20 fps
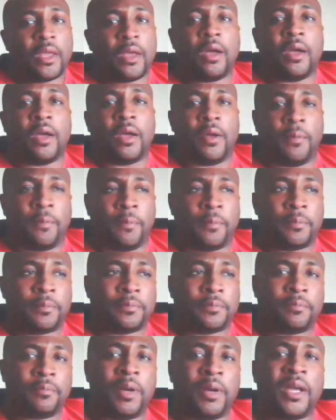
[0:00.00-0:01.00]

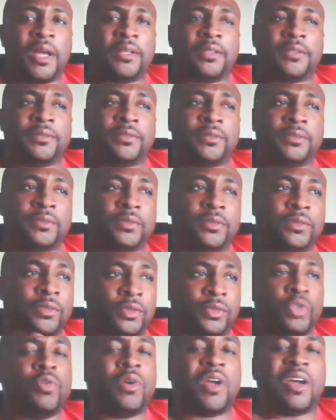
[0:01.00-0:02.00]
But
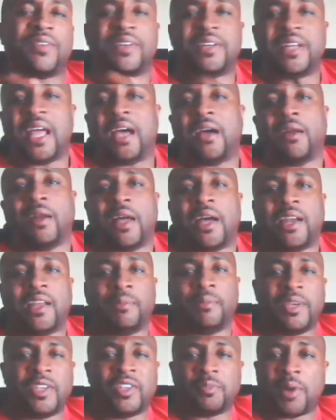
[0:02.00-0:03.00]
do you have a downline
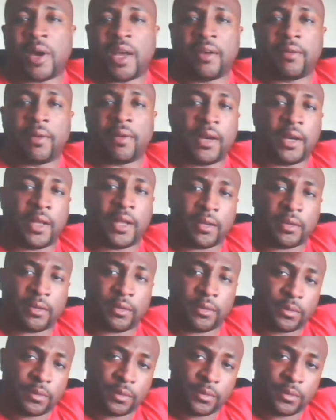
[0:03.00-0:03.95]
in Beachbody right now?